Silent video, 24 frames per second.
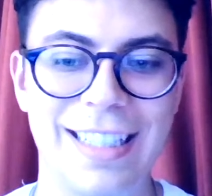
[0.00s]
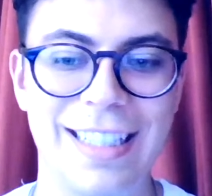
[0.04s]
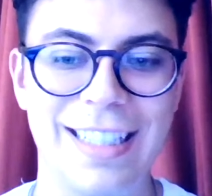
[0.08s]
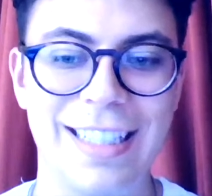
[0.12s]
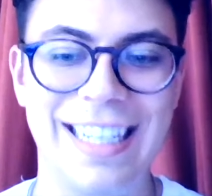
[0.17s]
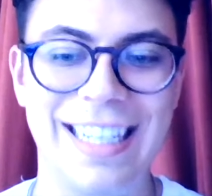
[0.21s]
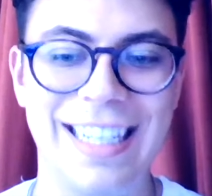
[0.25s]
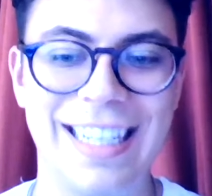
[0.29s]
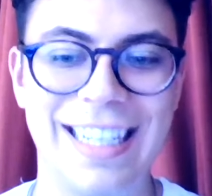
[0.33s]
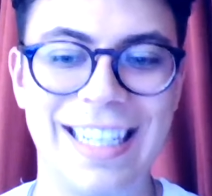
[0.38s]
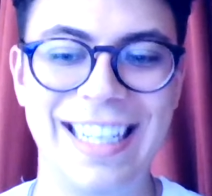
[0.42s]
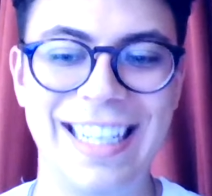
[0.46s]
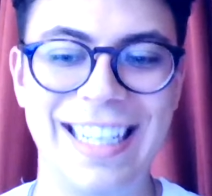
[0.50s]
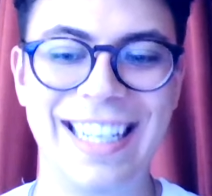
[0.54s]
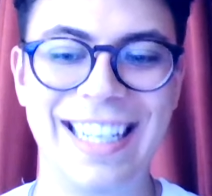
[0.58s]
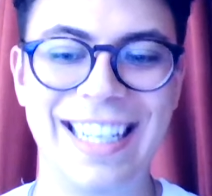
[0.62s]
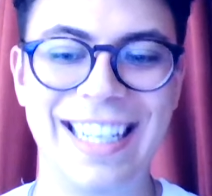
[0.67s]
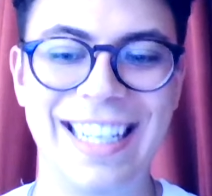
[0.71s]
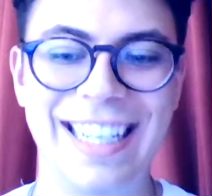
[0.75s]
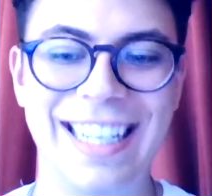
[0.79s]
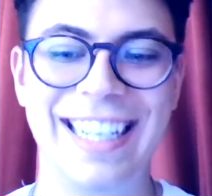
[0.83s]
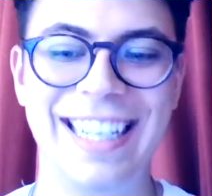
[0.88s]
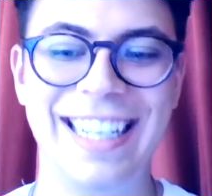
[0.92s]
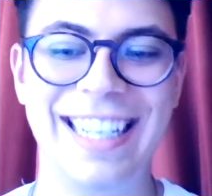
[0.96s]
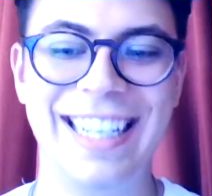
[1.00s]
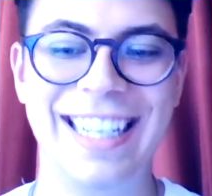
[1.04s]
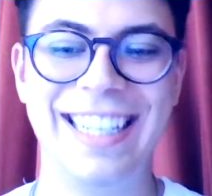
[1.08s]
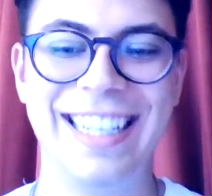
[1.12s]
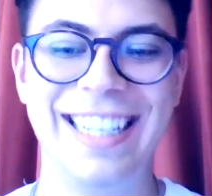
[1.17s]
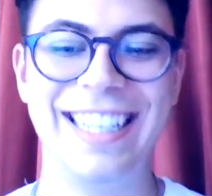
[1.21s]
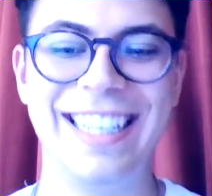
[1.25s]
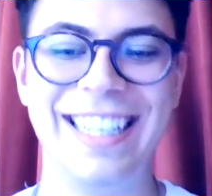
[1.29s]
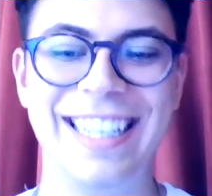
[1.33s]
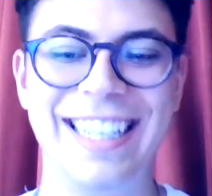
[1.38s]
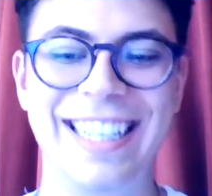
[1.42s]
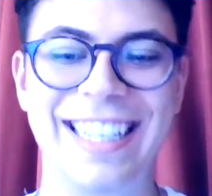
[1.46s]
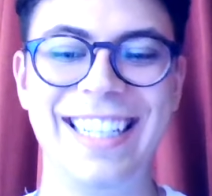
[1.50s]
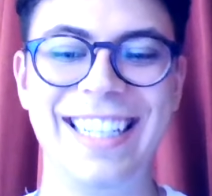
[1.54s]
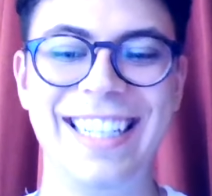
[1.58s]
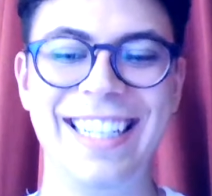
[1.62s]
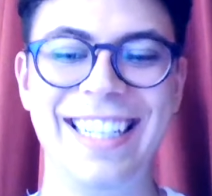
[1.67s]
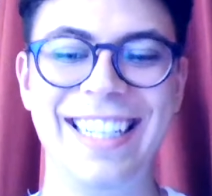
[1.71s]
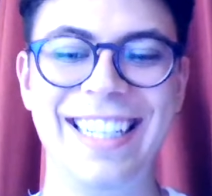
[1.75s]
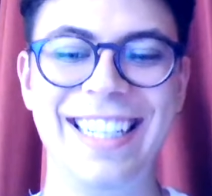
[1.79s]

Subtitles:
(no one is talking)